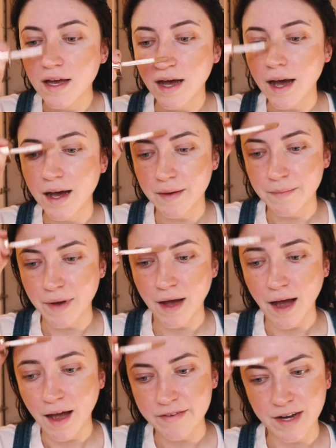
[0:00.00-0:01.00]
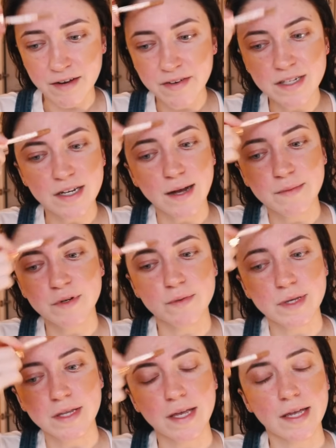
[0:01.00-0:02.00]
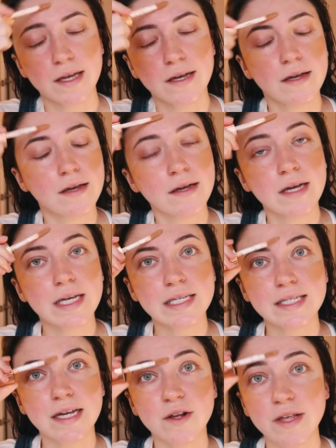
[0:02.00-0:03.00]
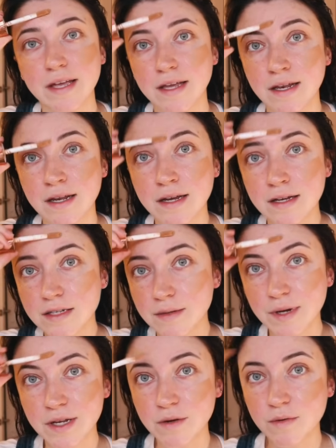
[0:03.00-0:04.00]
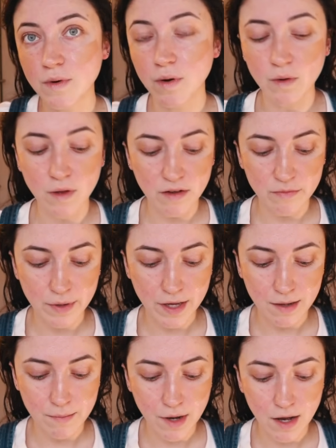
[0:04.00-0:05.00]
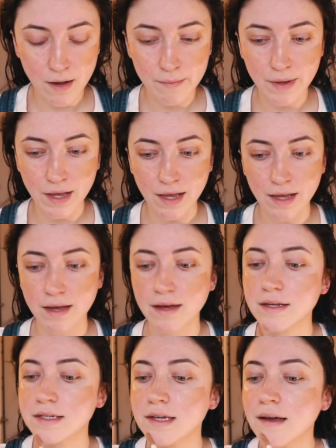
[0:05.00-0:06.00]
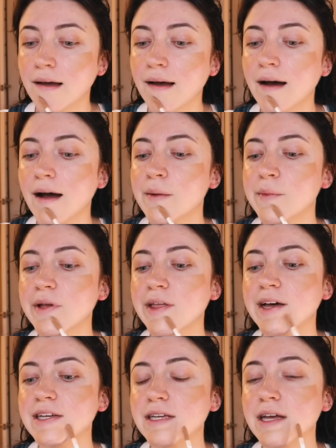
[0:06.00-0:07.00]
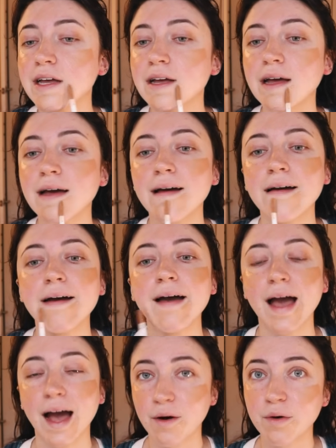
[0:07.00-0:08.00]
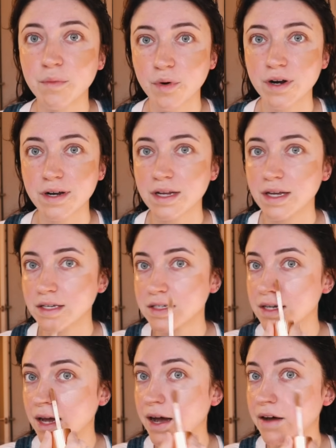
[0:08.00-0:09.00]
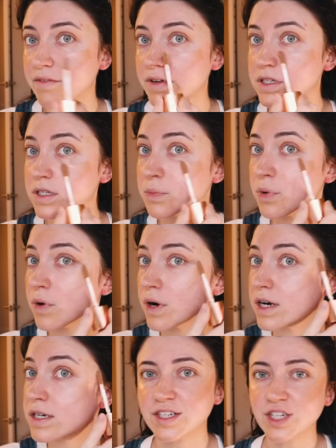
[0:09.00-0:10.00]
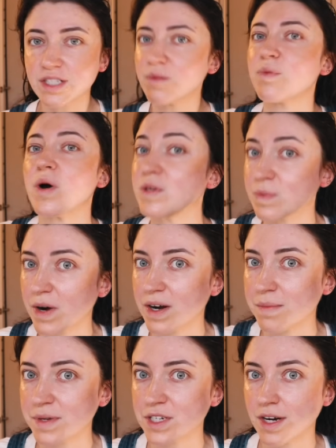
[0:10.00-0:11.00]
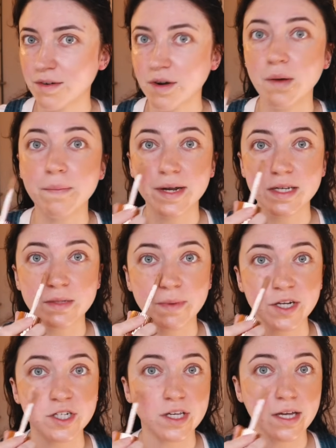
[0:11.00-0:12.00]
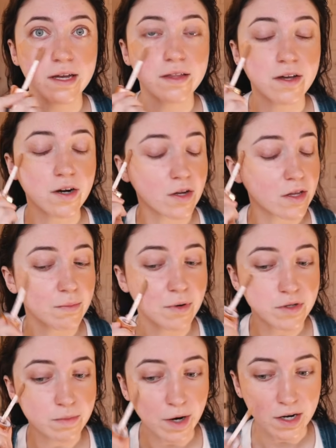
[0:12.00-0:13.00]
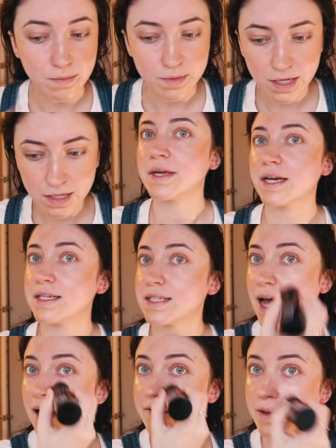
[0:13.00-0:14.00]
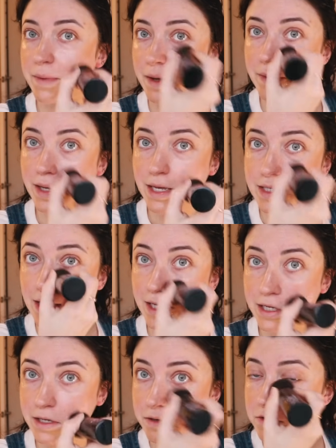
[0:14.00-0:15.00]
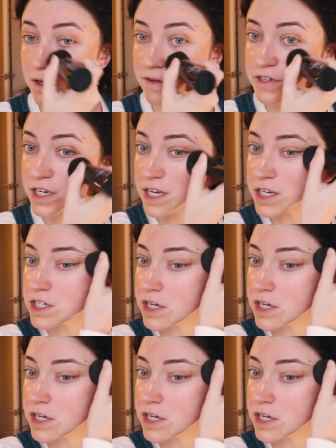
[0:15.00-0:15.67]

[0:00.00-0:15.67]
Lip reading: I've kind of had time to really like settle in to my new role of being a mom, and I'm realizing how important it is to have support just in postpartum in general, but especially in the early postpartum days, because having a baby is a huge life change